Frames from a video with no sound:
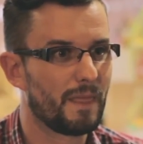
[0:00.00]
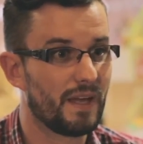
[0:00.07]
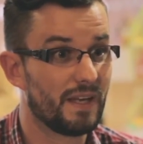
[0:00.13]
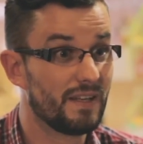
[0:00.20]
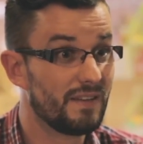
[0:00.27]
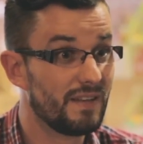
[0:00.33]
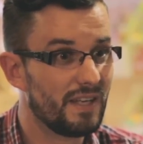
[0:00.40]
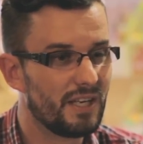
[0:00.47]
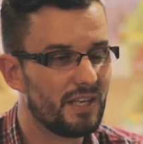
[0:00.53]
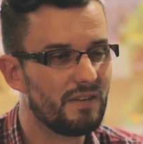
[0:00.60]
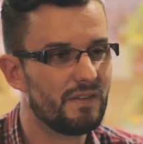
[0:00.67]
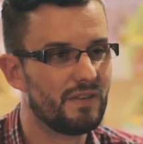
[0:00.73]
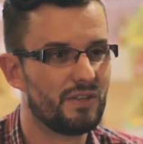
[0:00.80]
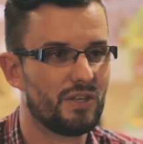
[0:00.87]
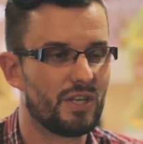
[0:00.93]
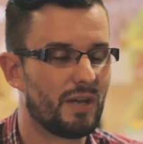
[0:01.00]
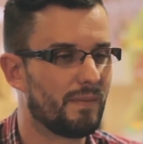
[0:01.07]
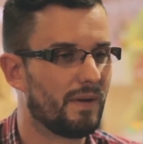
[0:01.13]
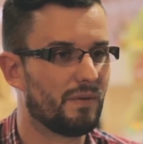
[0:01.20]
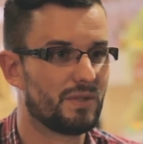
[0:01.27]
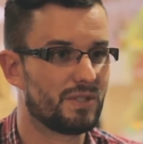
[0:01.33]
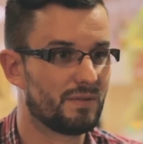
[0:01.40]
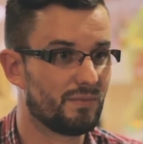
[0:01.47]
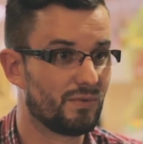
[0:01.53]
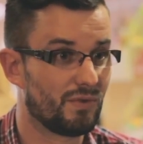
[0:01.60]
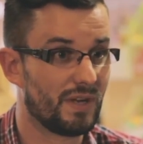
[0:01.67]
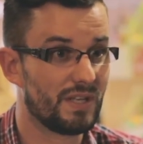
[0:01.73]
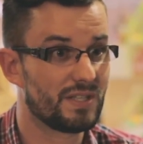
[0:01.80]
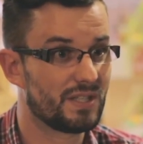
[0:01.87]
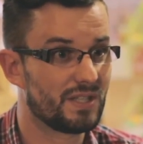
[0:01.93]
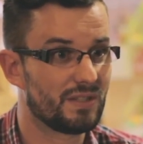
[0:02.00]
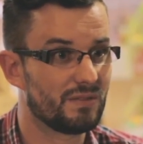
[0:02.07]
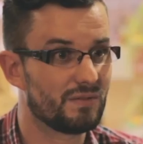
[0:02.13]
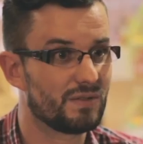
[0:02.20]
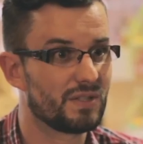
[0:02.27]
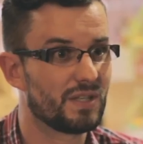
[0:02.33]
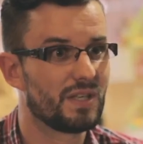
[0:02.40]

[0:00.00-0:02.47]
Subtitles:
and at the end of it you come out with some great skills.